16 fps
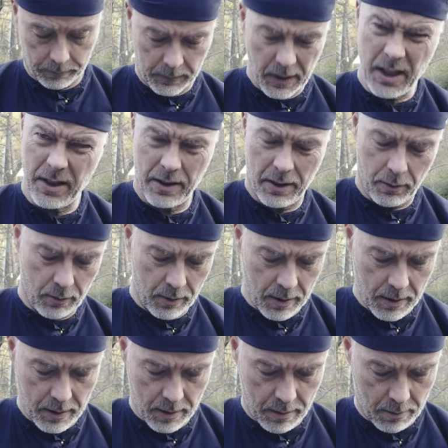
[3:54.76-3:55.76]

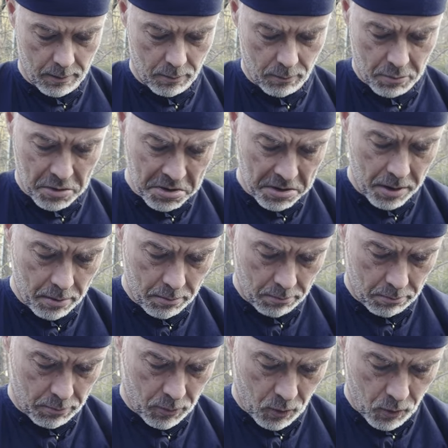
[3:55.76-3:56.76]
excuses, I know. But
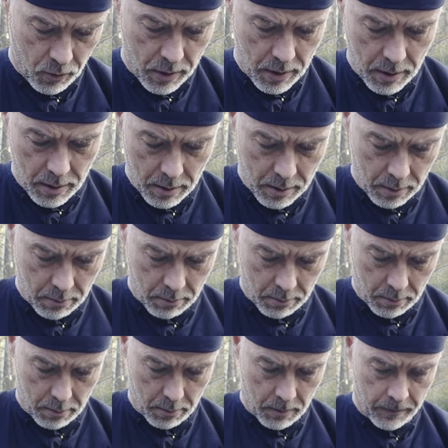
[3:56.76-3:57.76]
yeah, good in this.
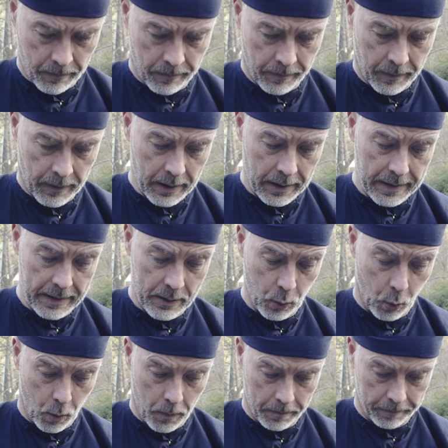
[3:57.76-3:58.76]
So